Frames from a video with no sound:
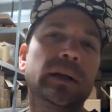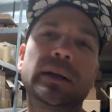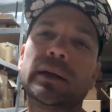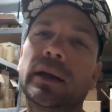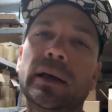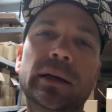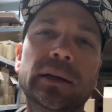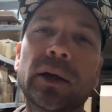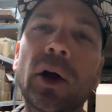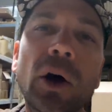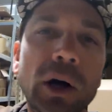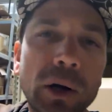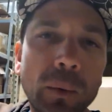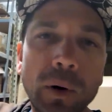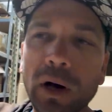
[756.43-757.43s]
you
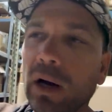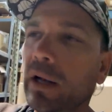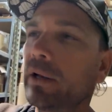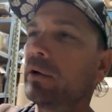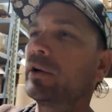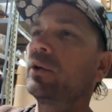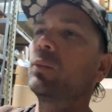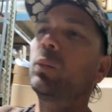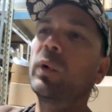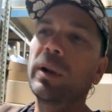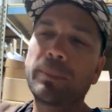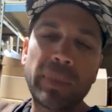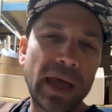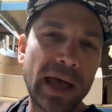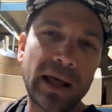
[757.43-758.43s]
hook one or you
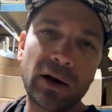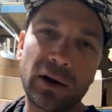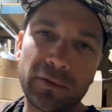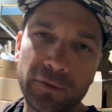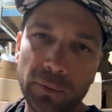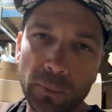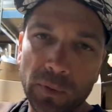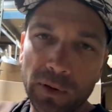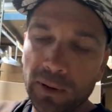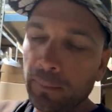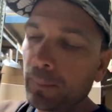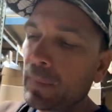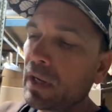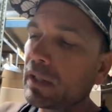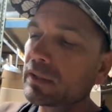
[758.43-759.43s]
rip the head off the worm.